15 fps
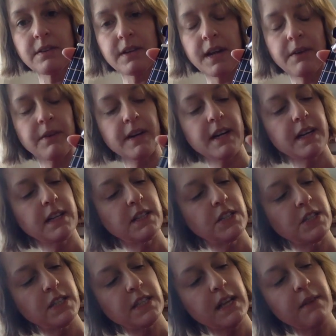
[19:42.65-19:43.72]
Okay, we're getting in
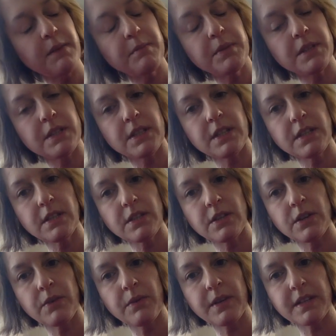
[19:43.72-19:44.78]
G7 position, so
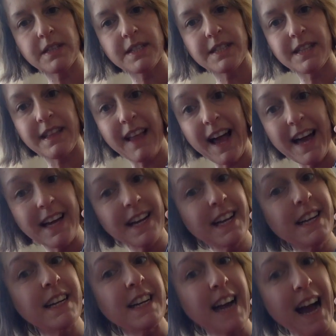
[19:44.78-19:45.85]
you want to slide
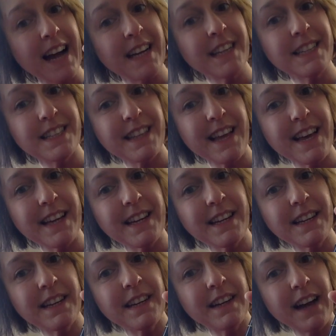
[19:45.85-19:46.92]
it, guide it, slide
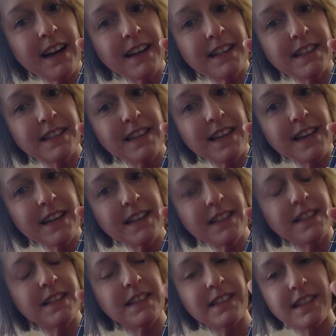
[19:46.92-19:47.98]
it to
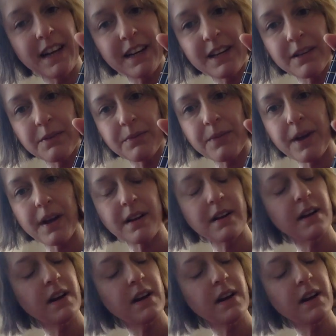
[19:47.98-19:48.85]
the second fret